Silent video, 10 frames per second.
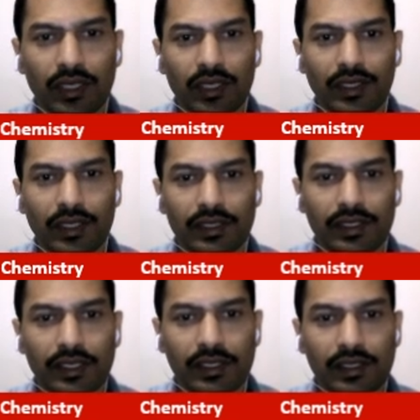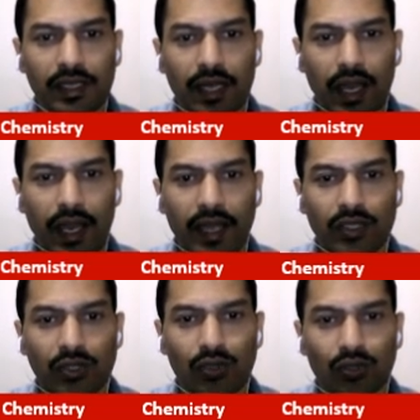this is, as
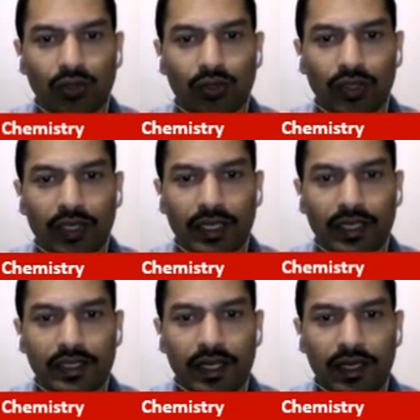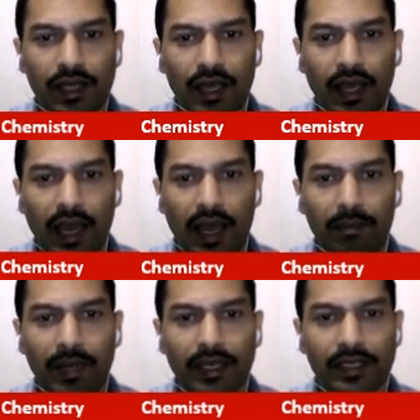you know, is an
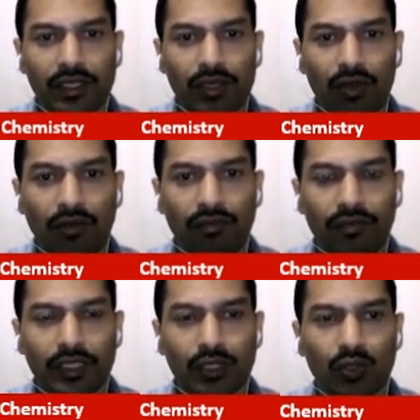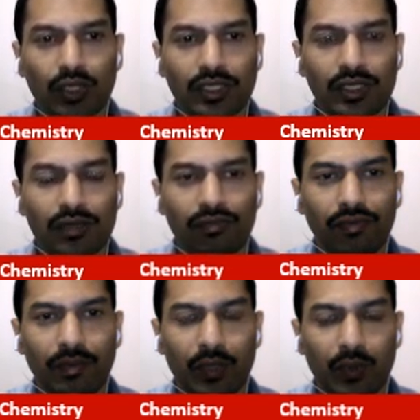application of Schrödinger
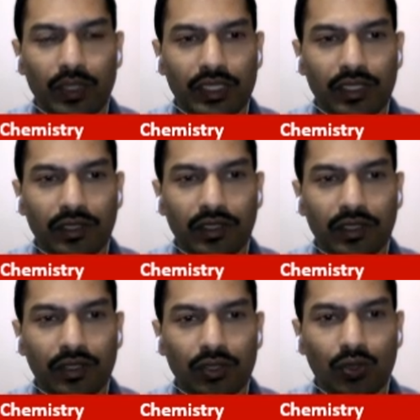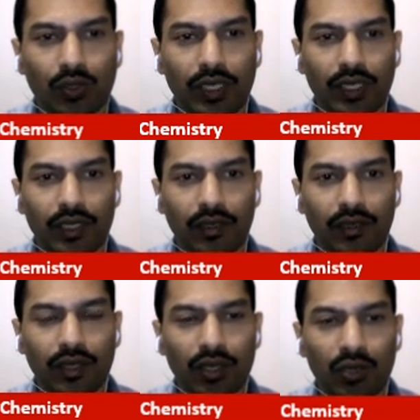wave equation. So here
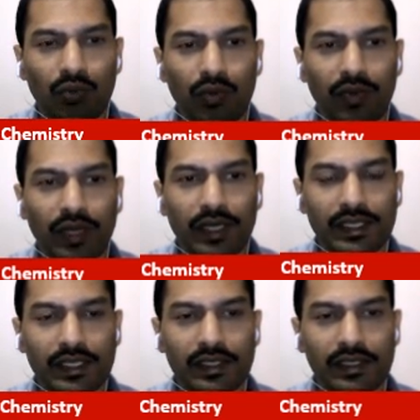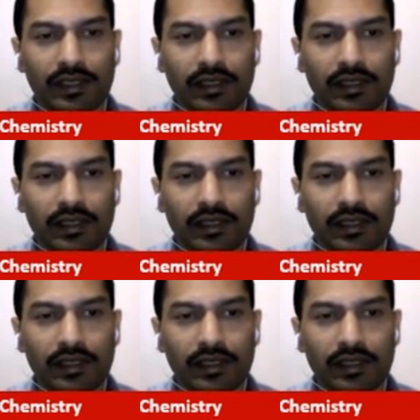we will discuss